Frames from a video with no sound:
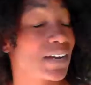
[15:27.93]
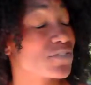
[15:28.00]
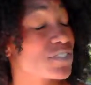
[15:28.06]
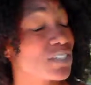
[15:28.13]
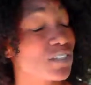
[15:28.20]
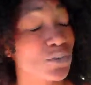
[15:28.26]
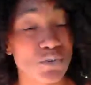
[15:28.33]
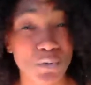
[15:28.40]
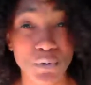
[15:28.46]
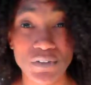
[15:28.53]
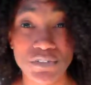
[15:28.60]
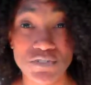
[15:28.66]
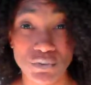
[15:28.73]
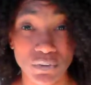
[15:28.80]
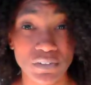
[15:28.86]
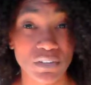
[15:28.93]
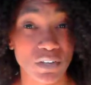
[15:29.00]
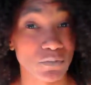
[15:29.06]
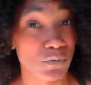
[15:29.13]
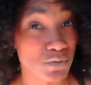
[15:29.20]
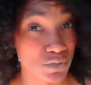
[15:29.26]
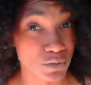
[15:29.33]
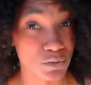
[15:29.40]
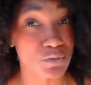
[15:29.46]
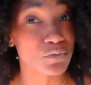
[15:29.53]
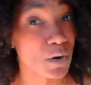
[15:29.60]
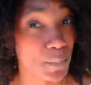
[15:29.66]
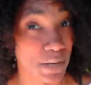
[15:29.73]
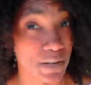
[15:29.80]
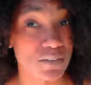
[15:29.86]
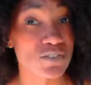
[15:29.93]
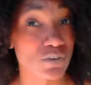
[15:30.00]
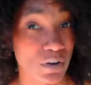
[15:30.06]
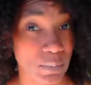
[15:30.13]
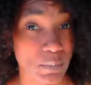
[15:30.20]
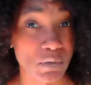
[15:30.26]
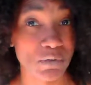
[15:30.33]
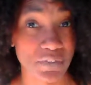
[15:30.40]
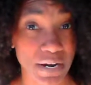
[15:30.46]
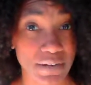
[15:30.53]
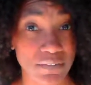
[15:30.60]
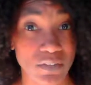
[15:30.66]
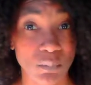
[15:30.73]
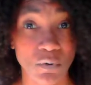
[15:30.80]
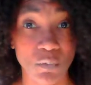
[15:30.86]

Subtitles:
I've seen those horror stories. If you search for them on Instagram, you will find them.